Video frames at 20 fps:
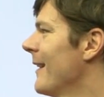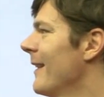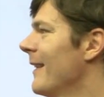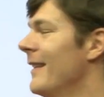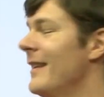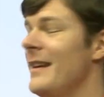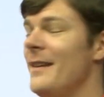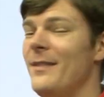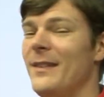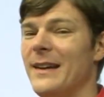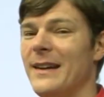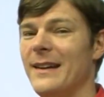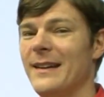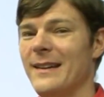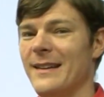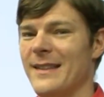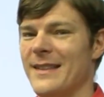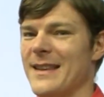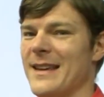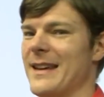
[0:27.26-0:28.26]

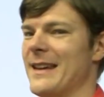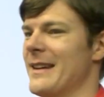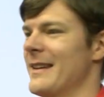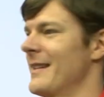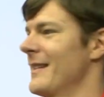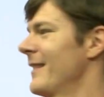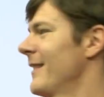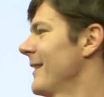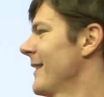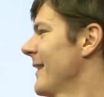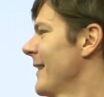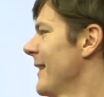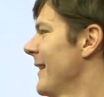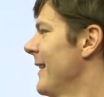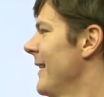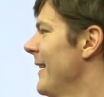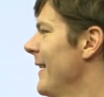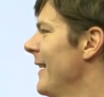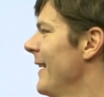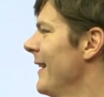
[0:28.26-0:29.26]
Living Things.
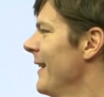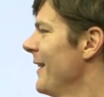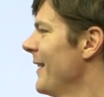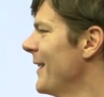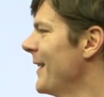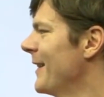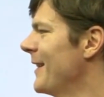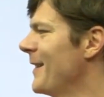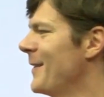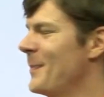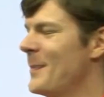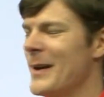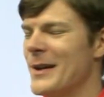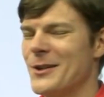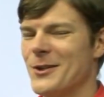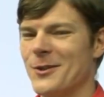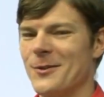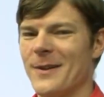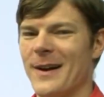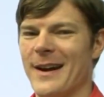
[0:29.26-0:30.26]
Look at this
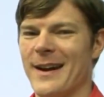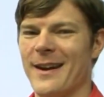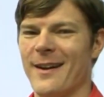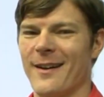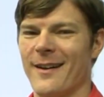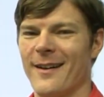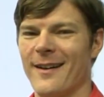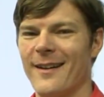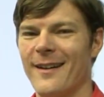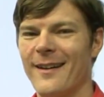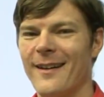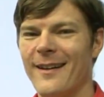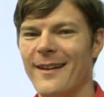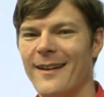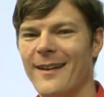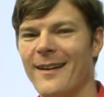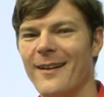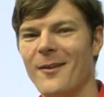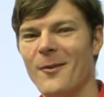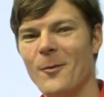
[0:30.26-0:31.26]
picture right here.
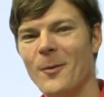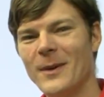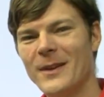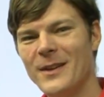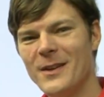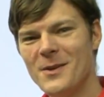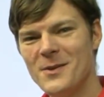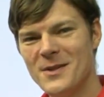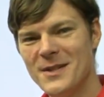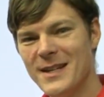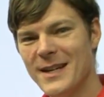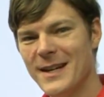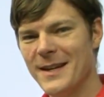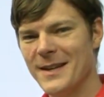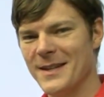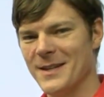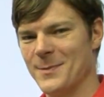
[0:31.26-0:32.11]
What do you see in